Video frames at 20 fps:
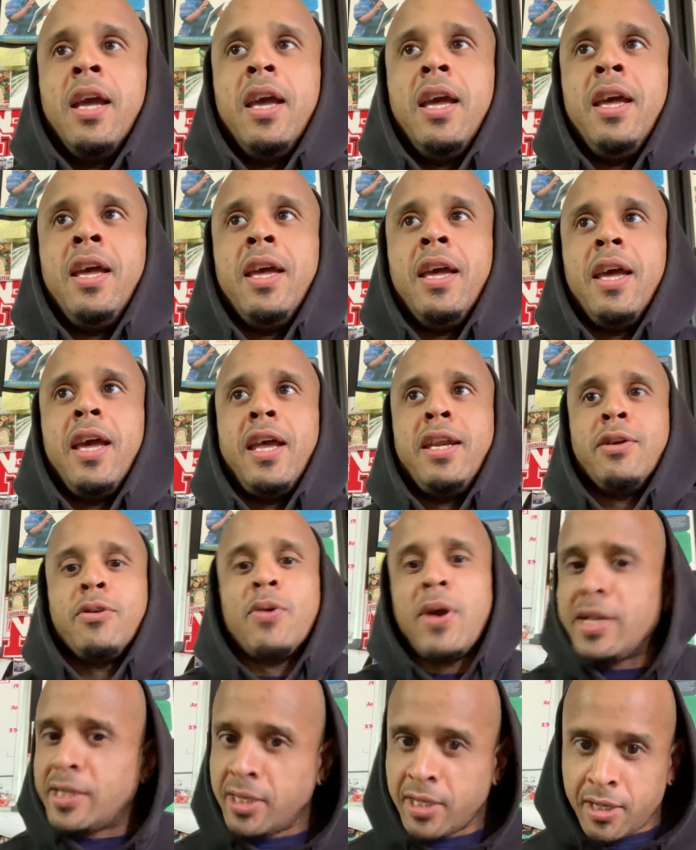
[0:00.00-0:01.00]
and
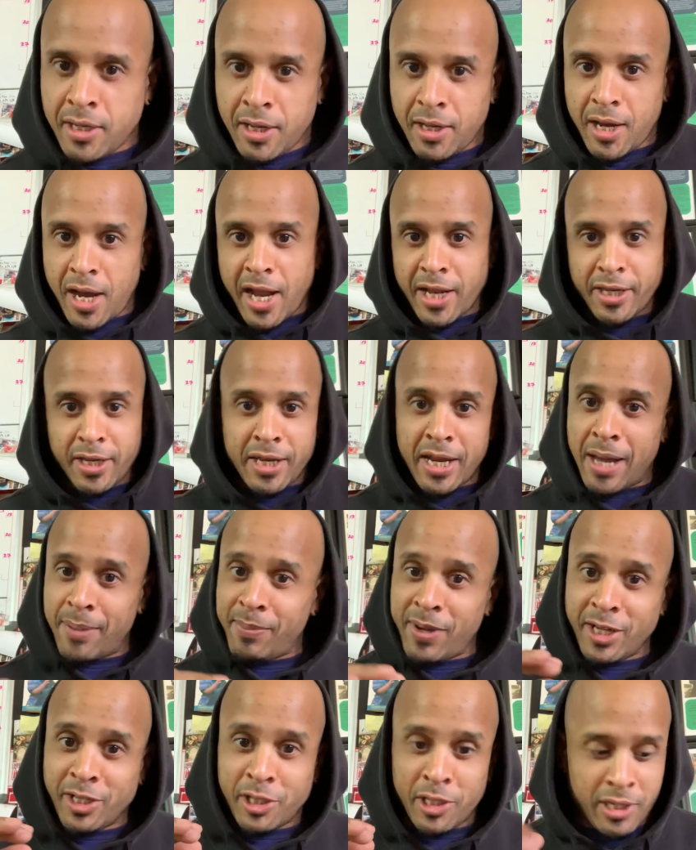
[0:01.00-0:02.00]
granted, I did not
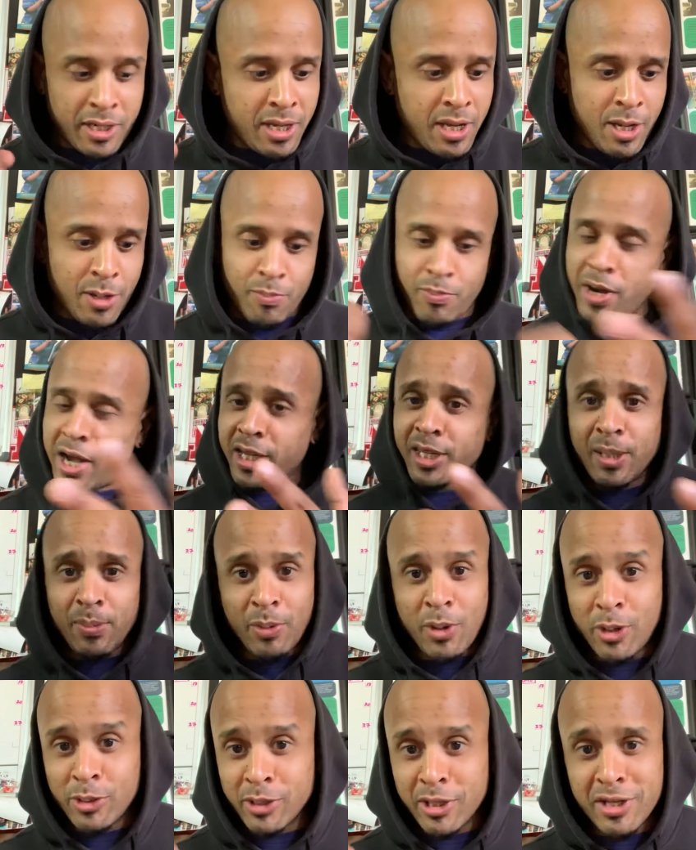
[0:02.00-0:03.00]
mention bicep
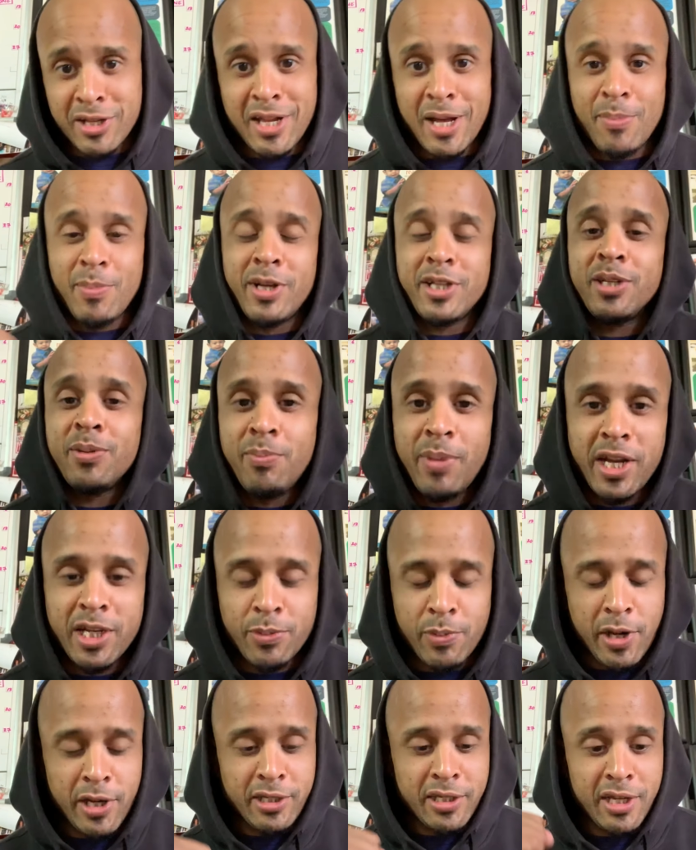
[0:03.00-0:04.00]
curls, I did not mention
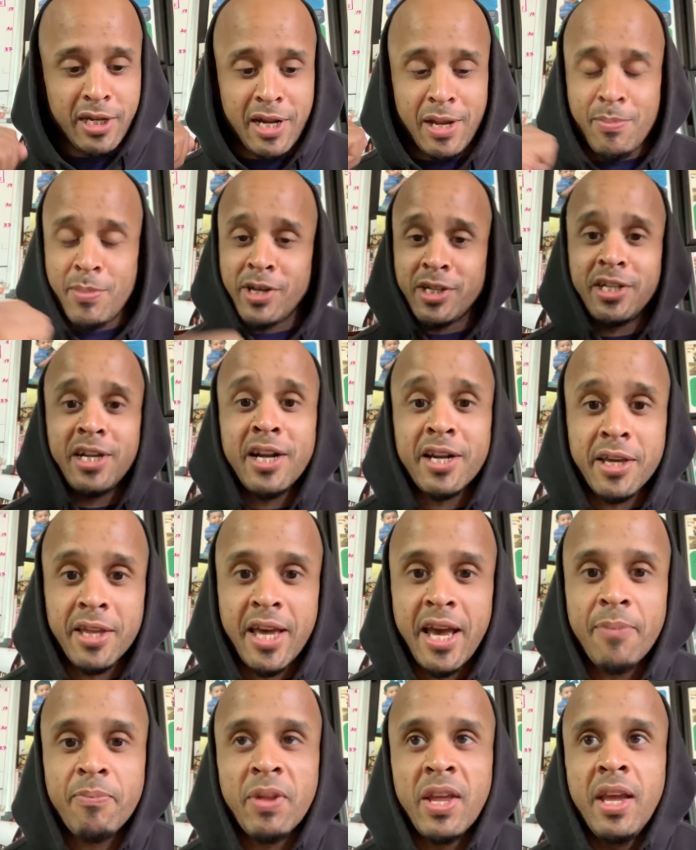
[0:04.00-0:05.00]
bench press, I did not mention any of
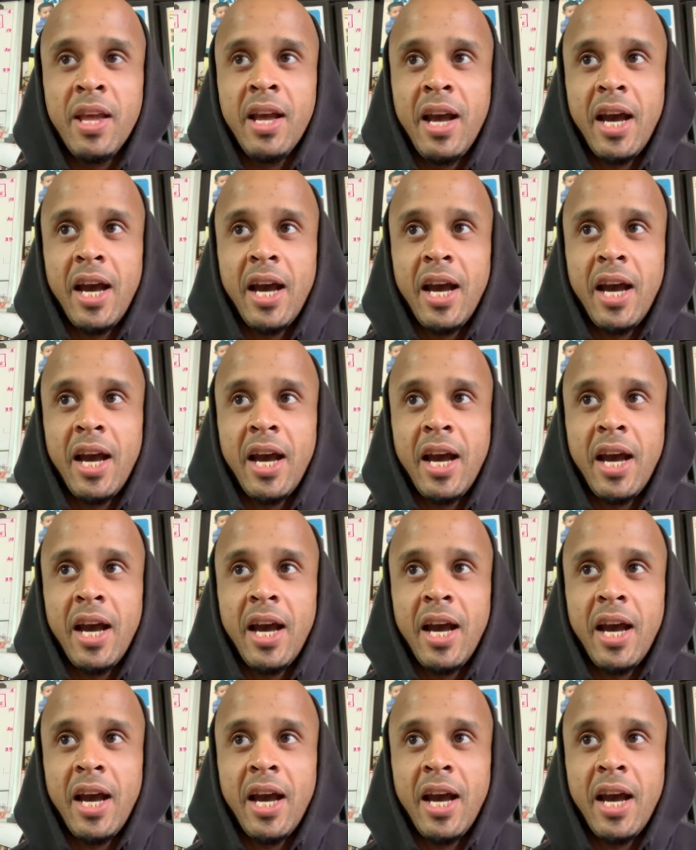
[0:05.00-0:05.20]
that.